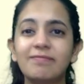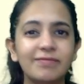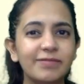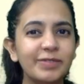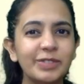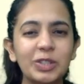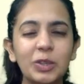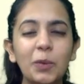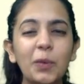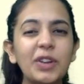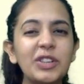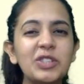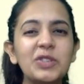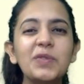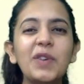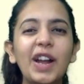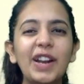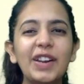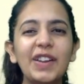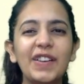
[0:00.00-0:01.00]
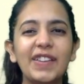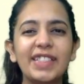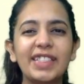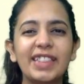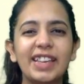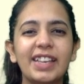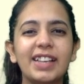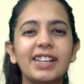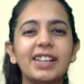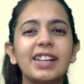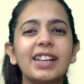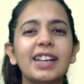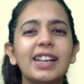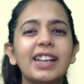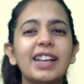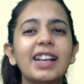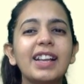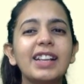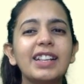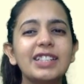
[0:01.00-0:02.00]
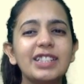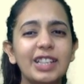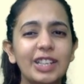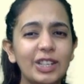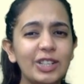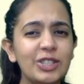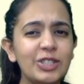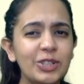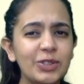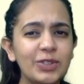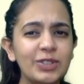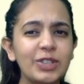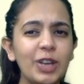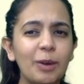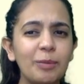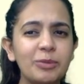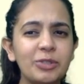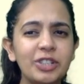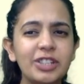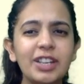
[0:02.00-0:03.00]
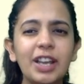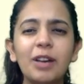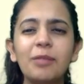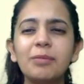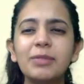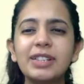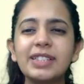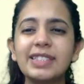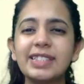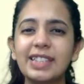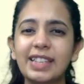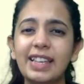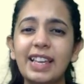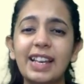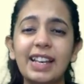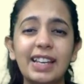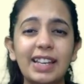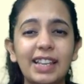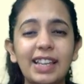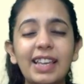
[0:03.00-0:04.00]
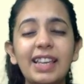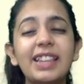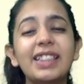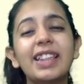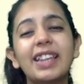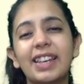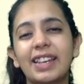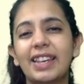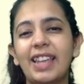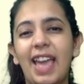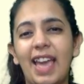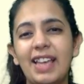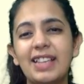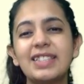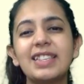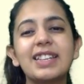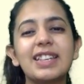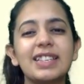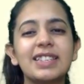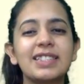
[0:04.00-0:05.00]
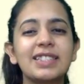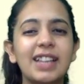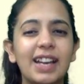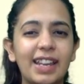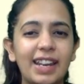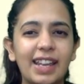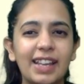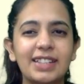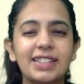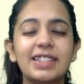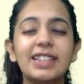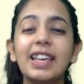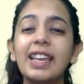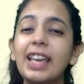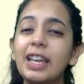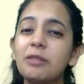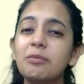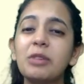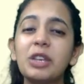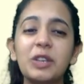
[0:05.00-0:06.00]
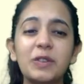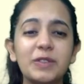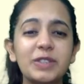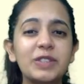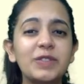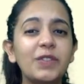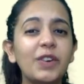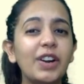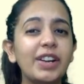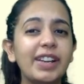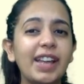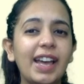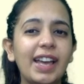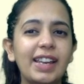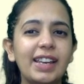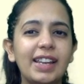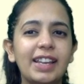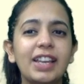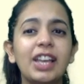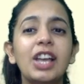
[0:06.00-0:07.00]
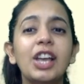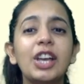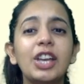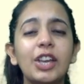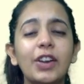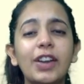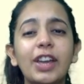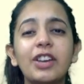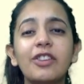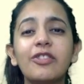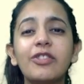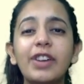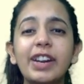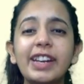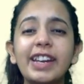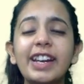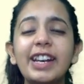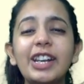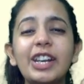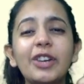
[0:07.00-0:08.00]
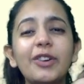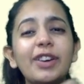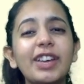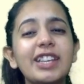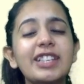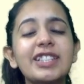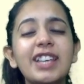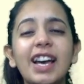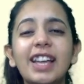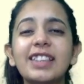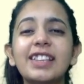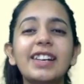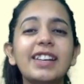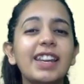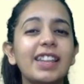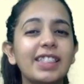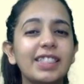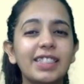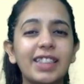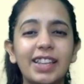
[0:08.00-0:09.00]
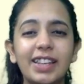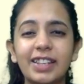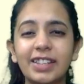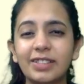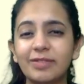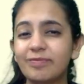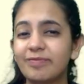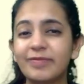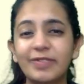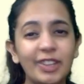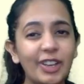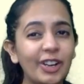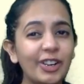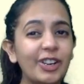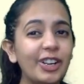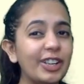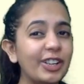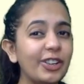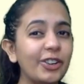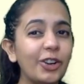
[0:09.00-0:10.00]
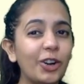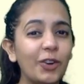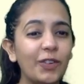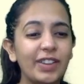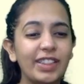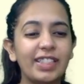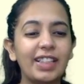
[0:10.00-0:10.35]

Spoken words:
So which one do you think? Did you choose option number C and D? Then yes, it is correct. They can be used for tiling. You can fit into each other and then you're good to go with